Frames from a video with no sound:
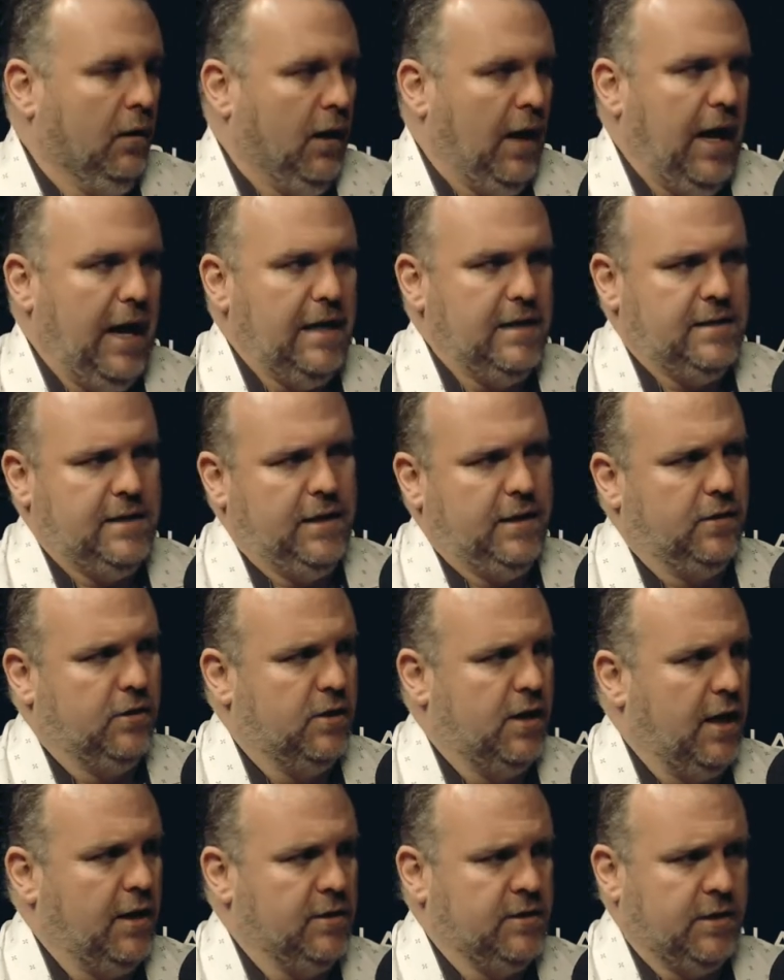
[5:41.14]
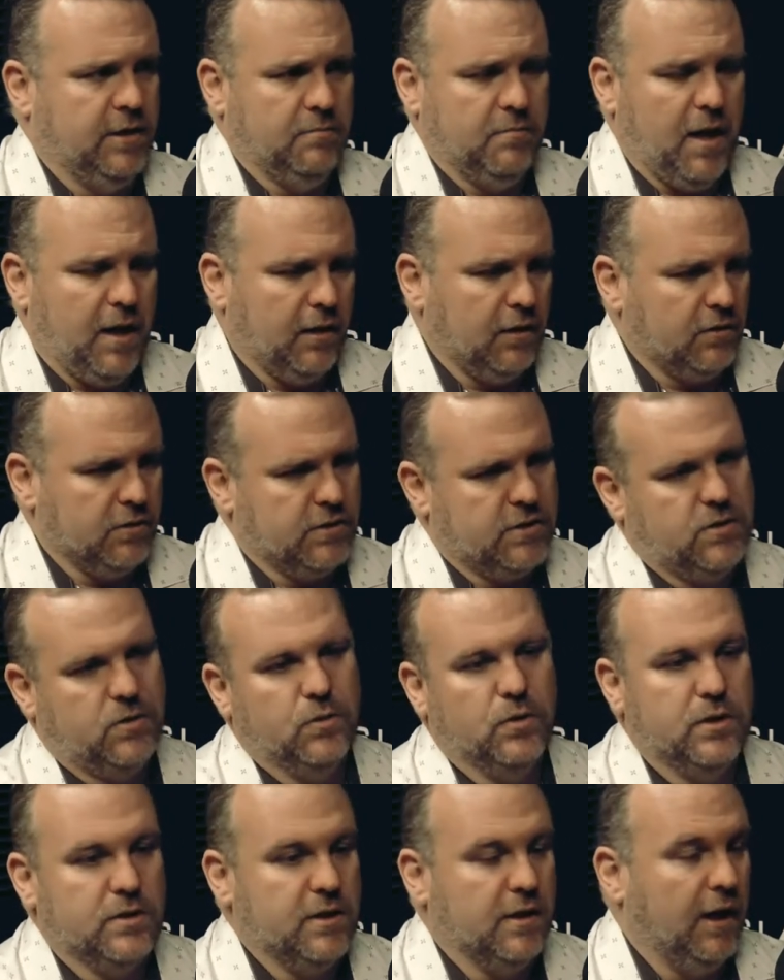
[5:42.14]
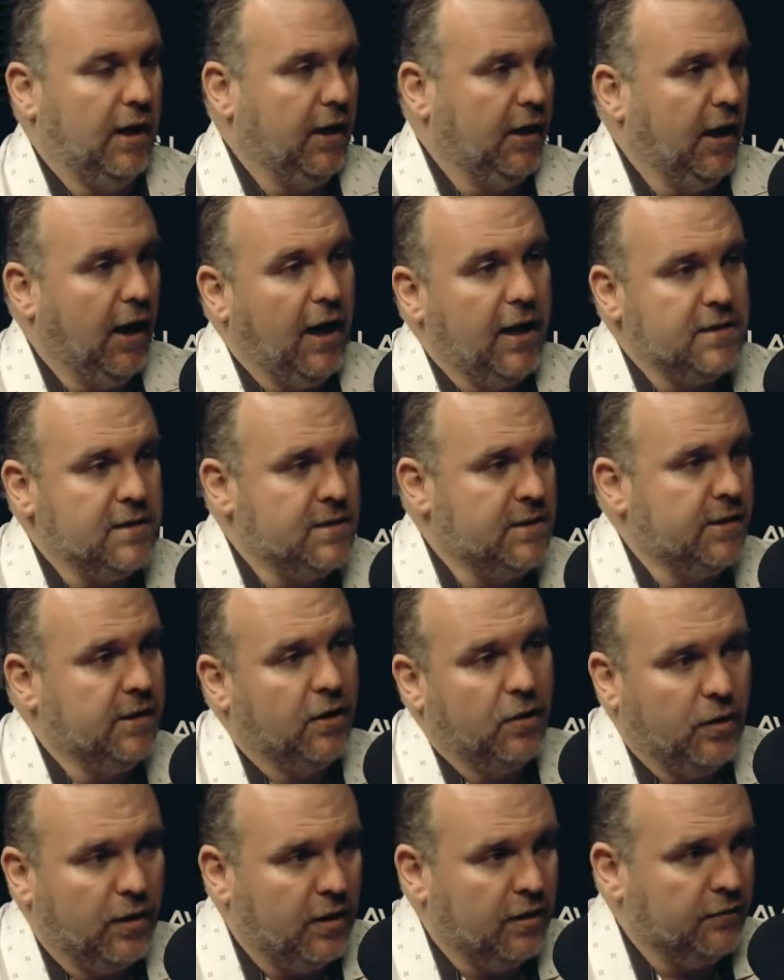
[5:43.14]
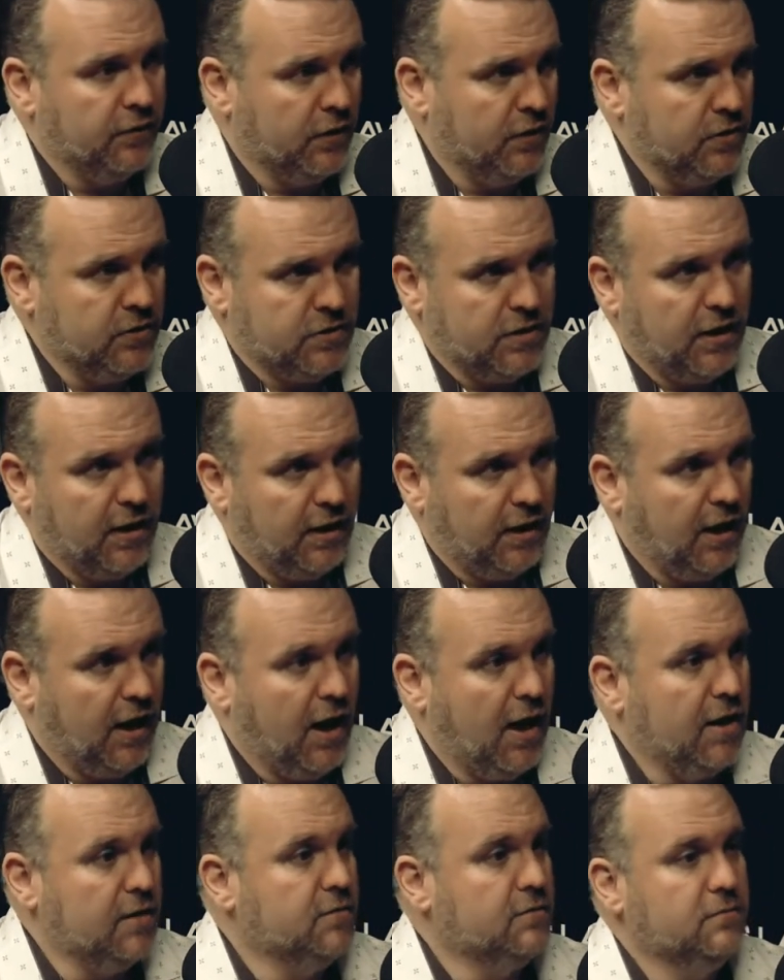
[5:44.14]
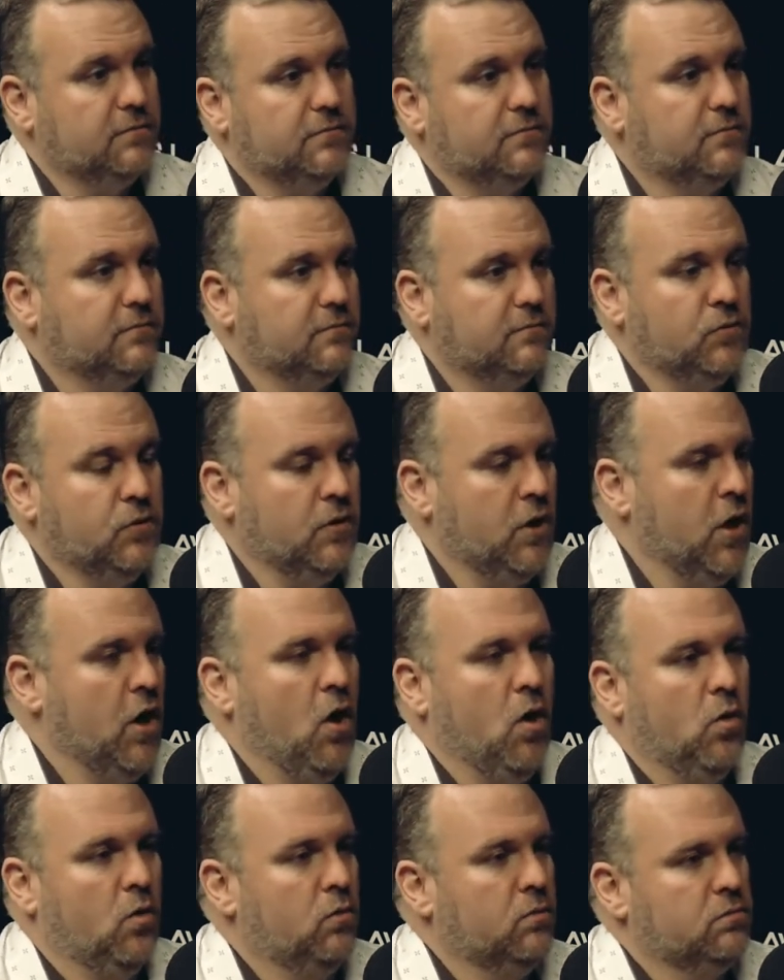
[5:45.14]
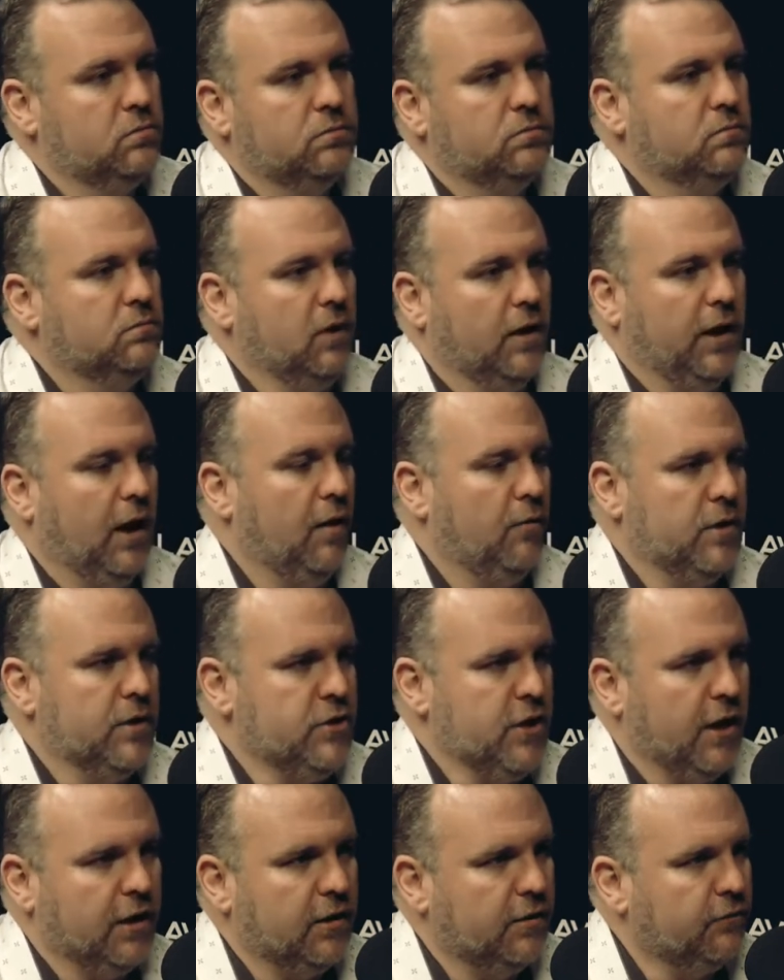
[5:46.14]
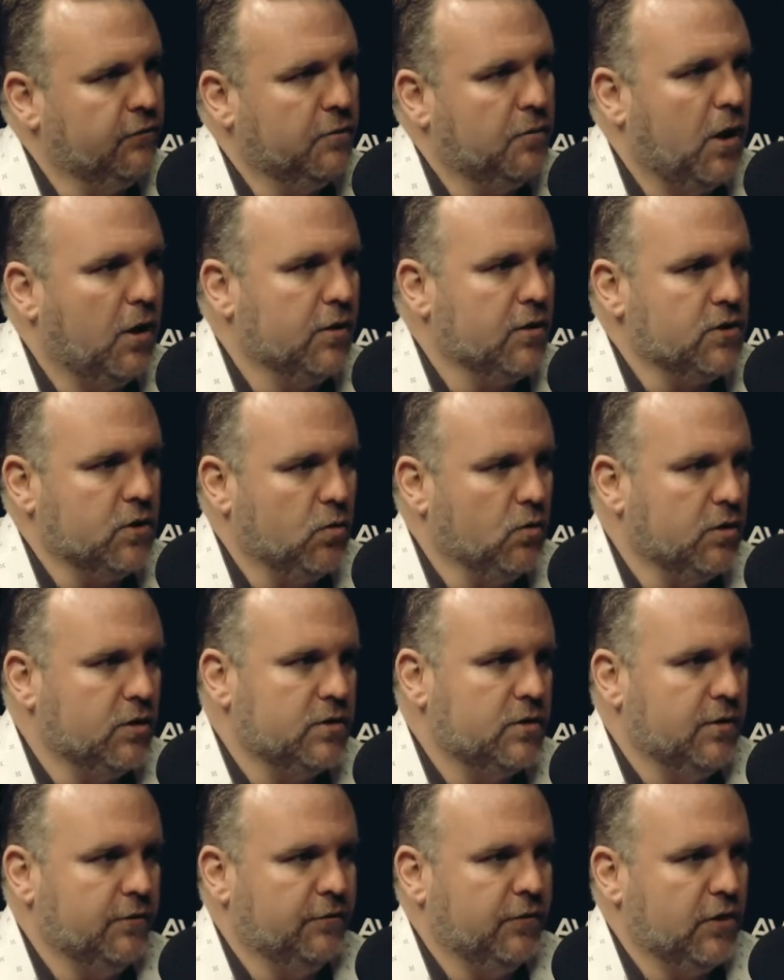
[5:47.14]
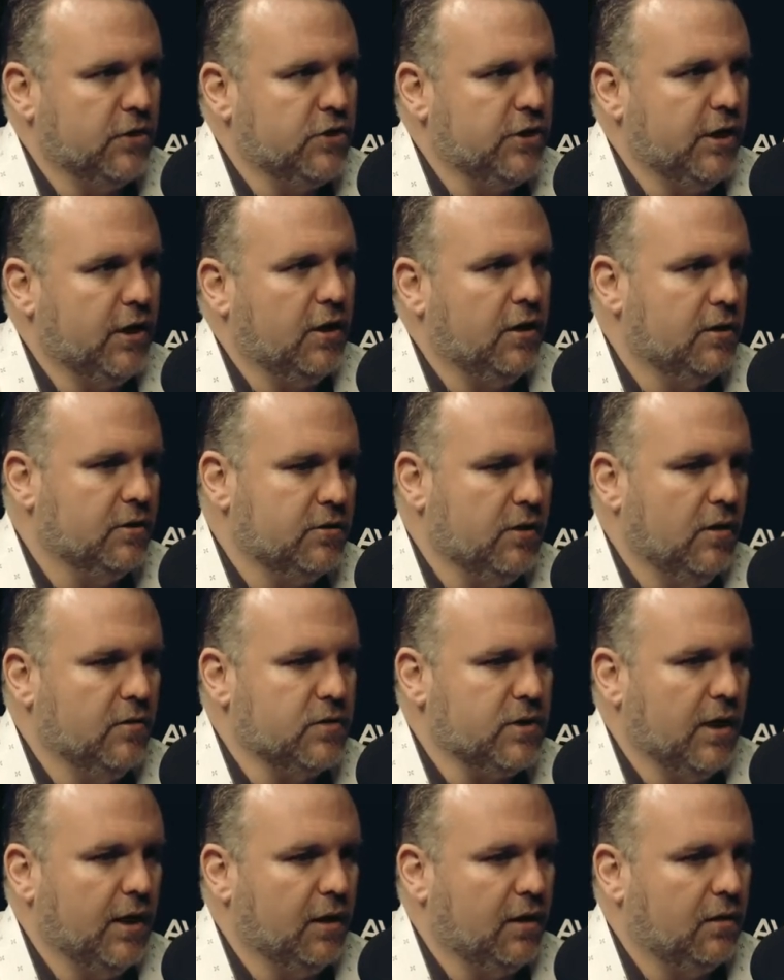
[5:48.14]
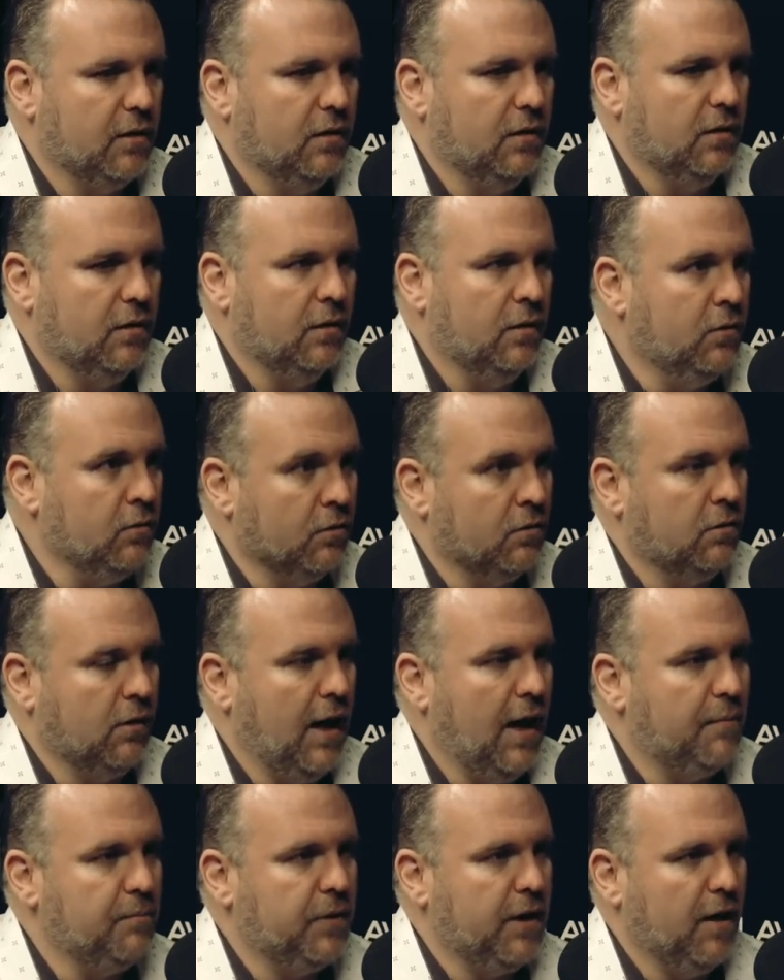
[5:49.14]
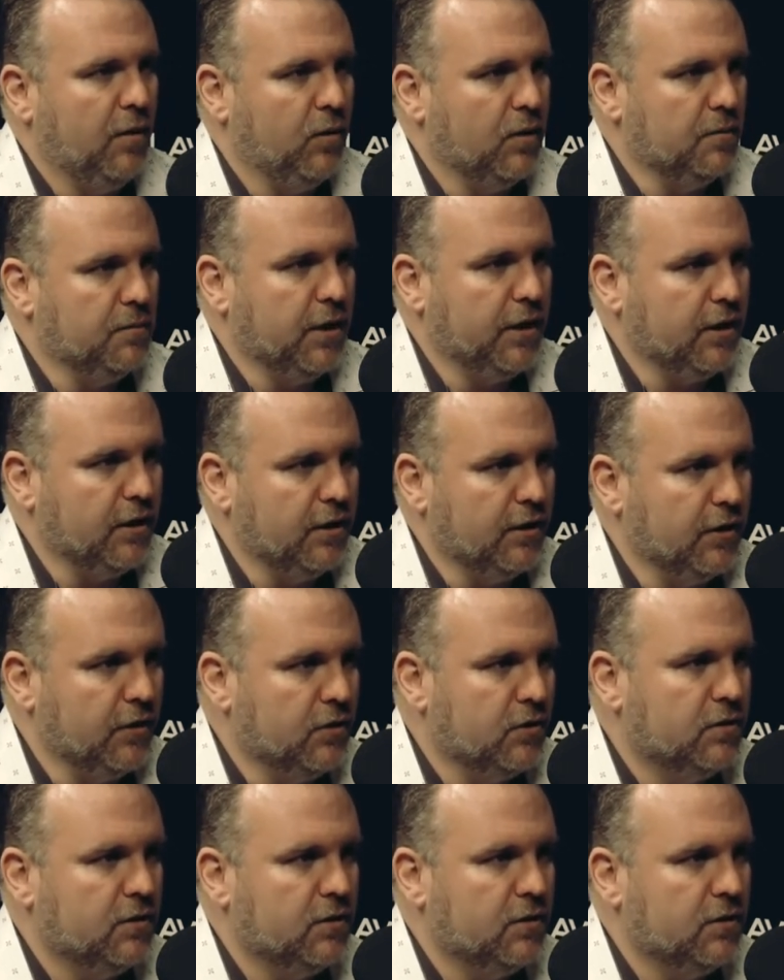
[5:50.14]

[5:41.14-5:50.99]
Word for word: 18 or 19 medical schools and I got zero interviews and I got no I got rejected from all the schools the first year. So I was like, oh crap, now what am I going to do?